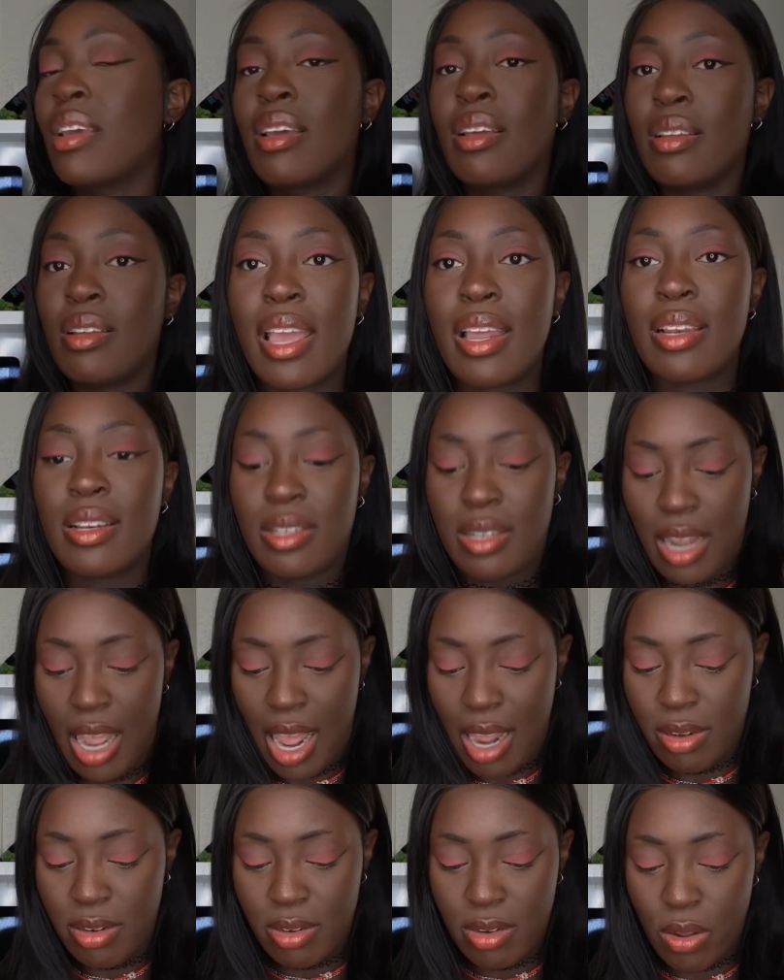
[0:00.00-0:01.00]
and
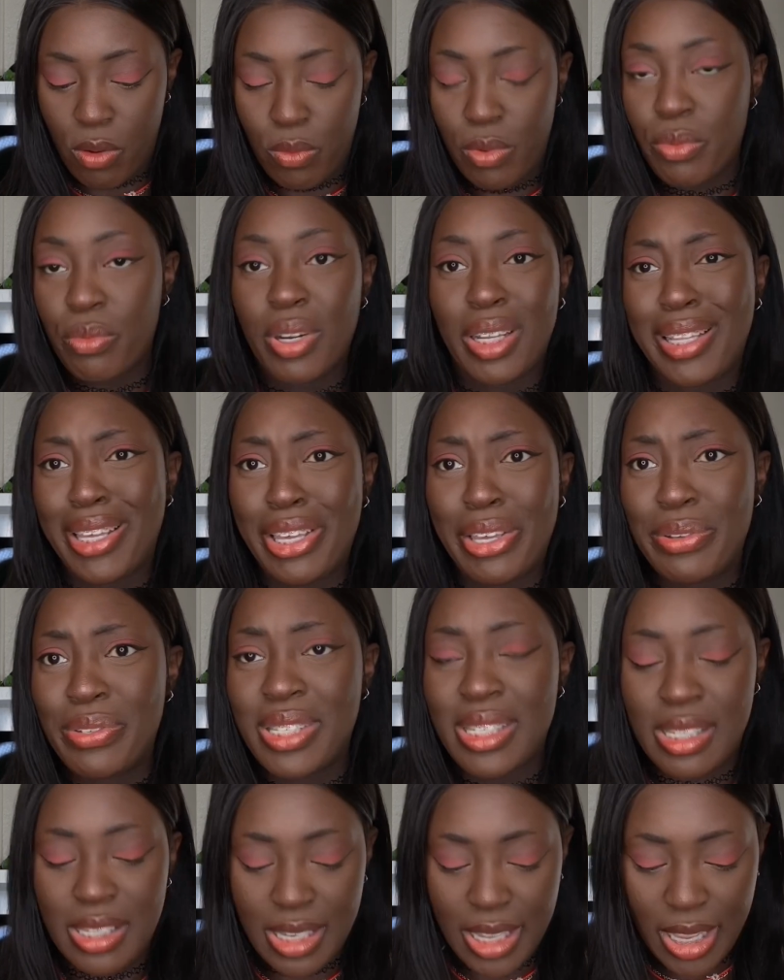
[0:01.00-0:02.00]
no one really
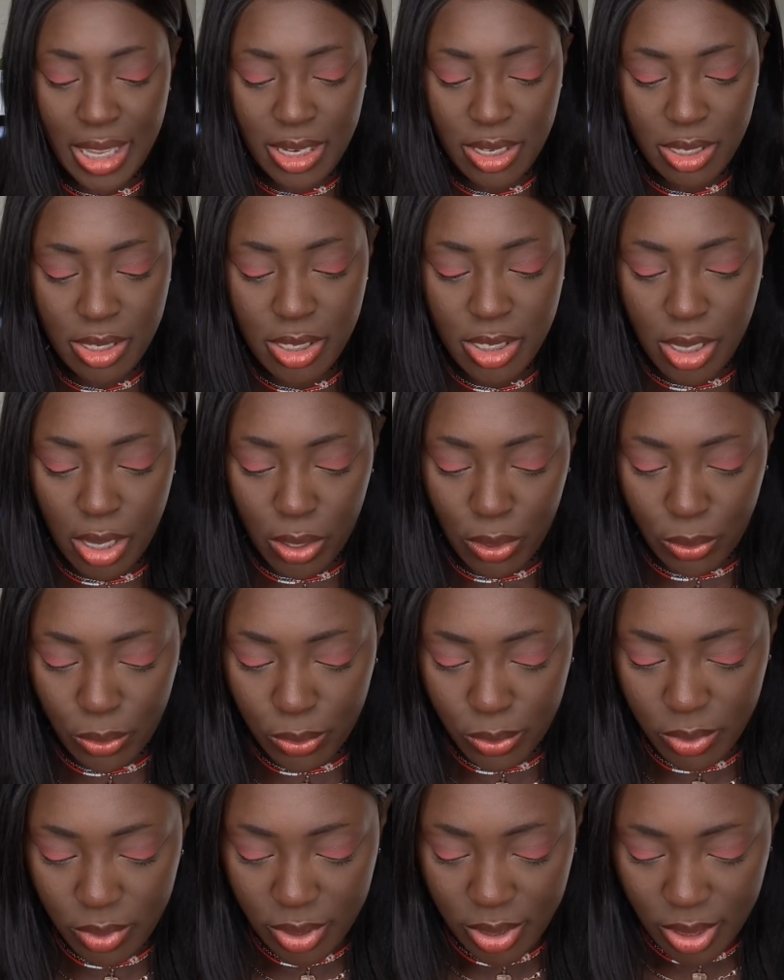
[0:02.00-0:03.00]
uses it,
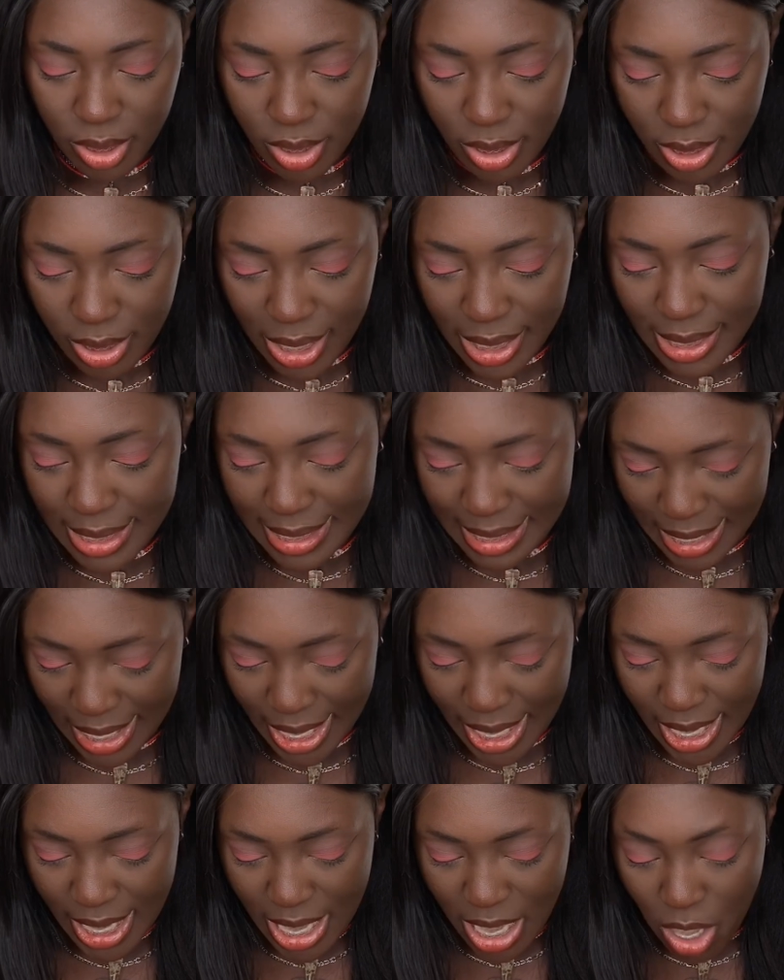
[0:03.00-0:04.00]
so let's
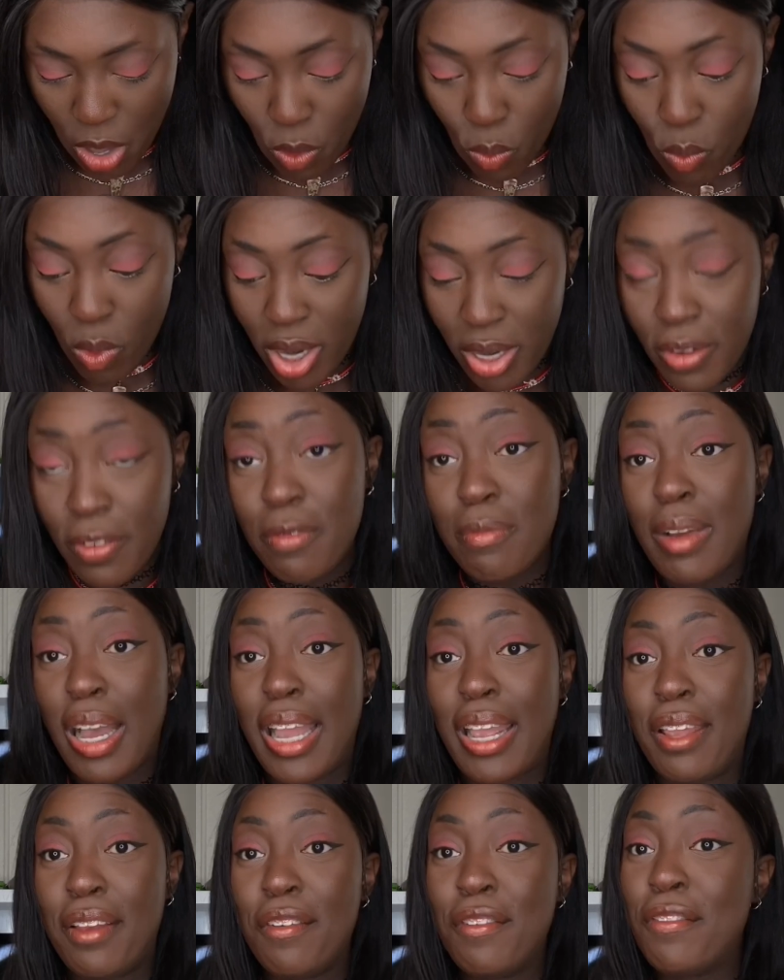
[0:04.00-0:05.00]
see. One of
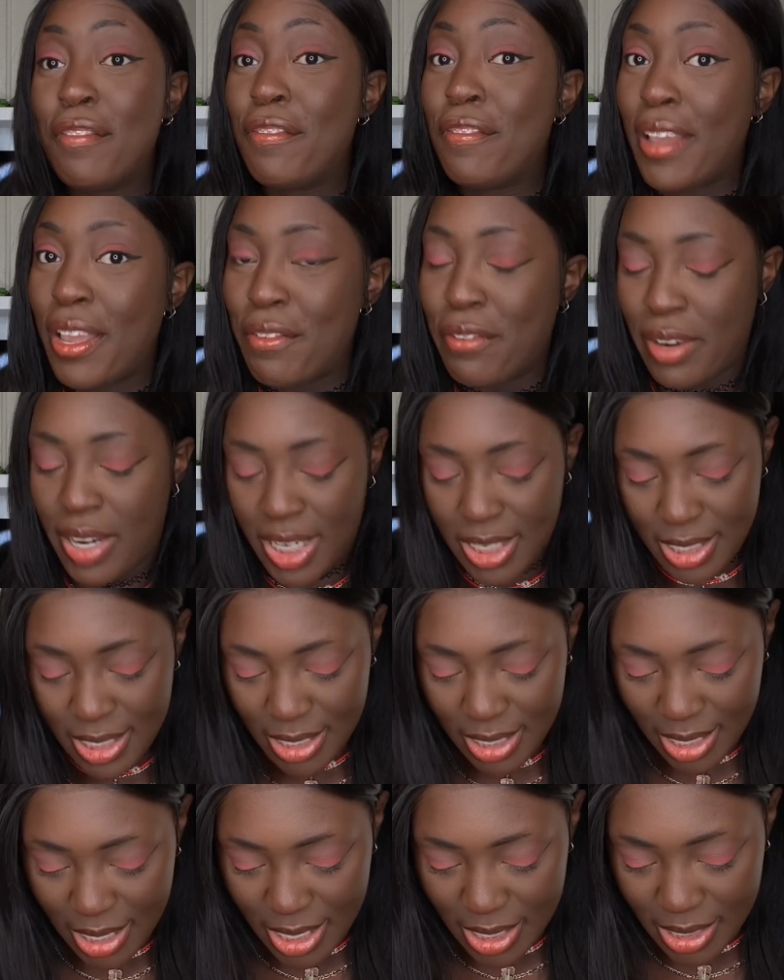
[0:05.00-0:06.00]
my favorites.
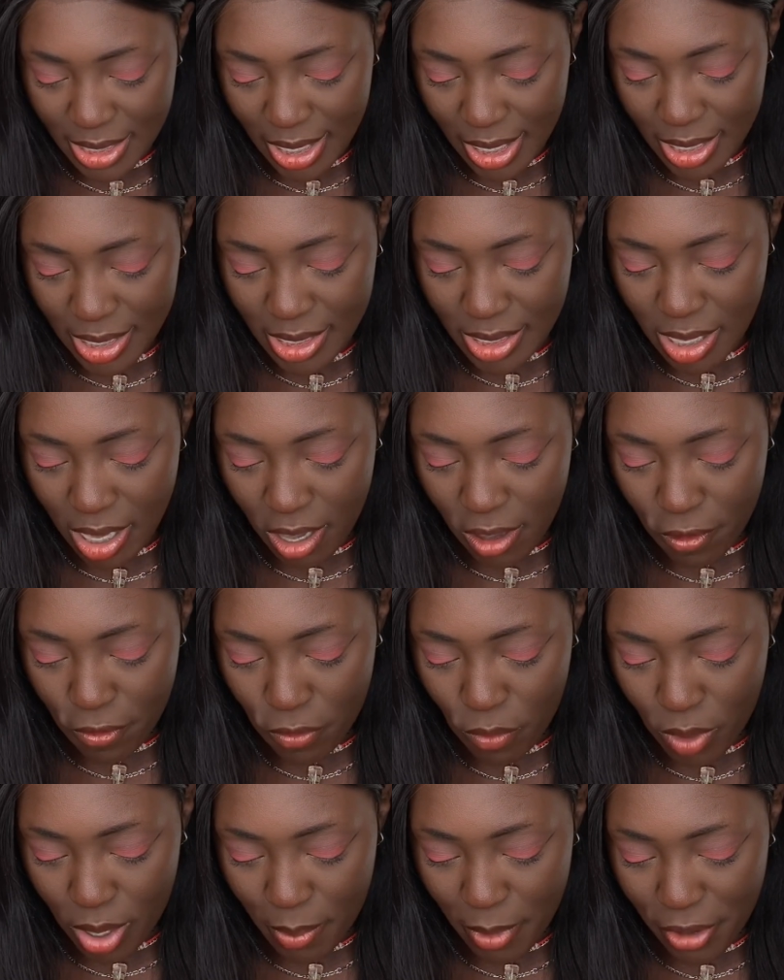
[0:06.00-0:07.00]
This is of
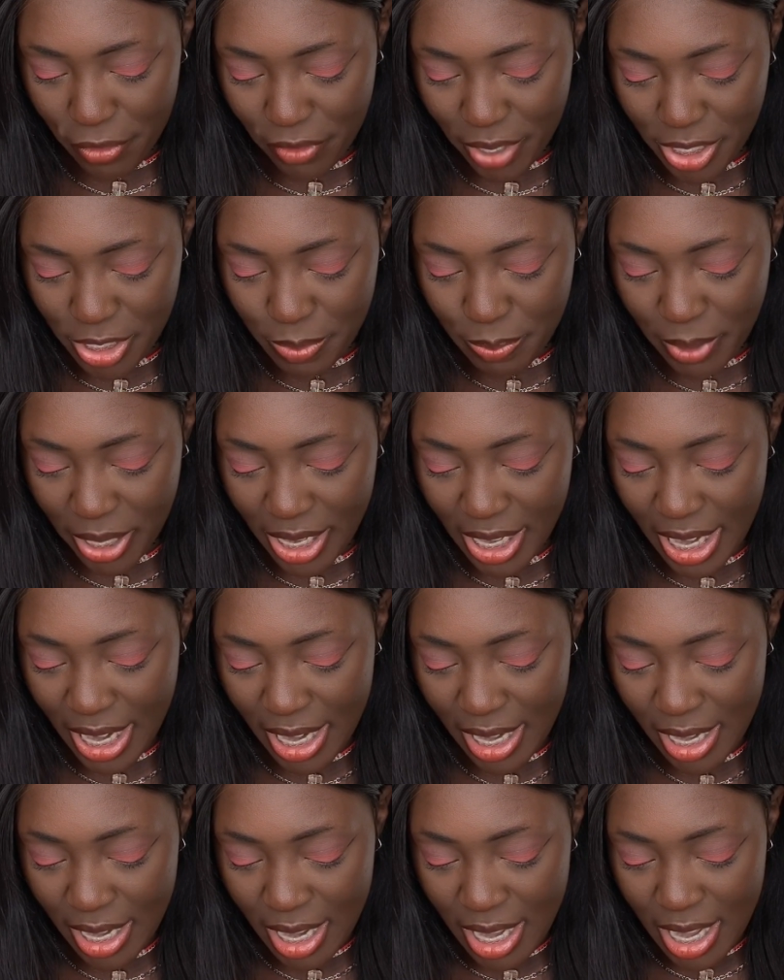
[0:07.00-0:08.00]
one of my friends,
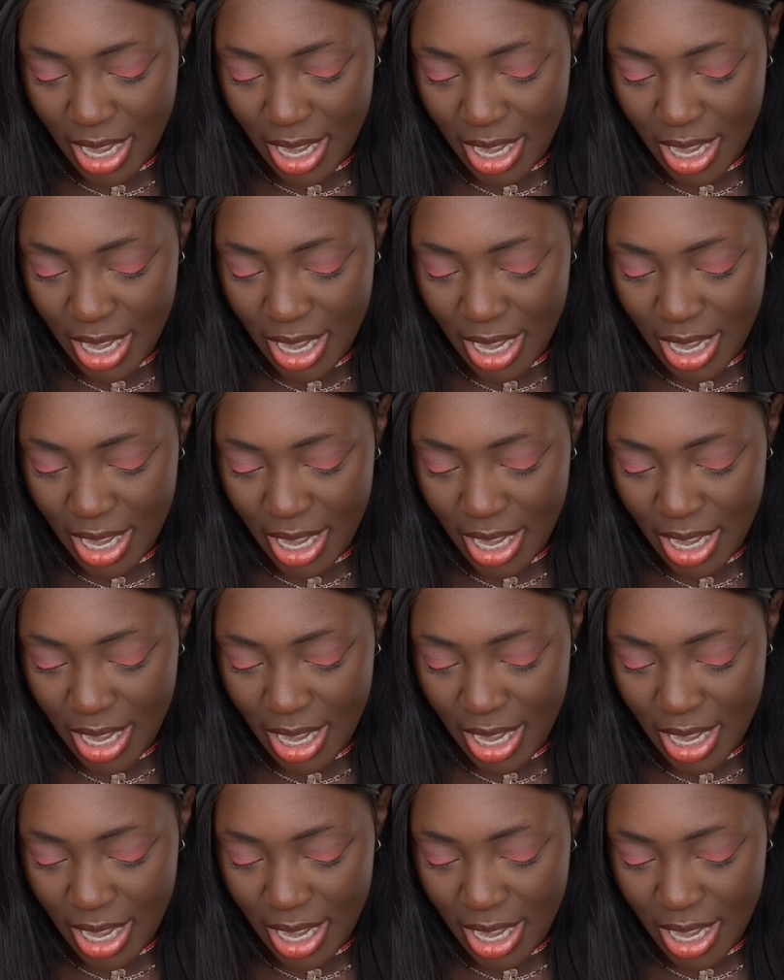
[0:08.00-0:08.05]
Brittany.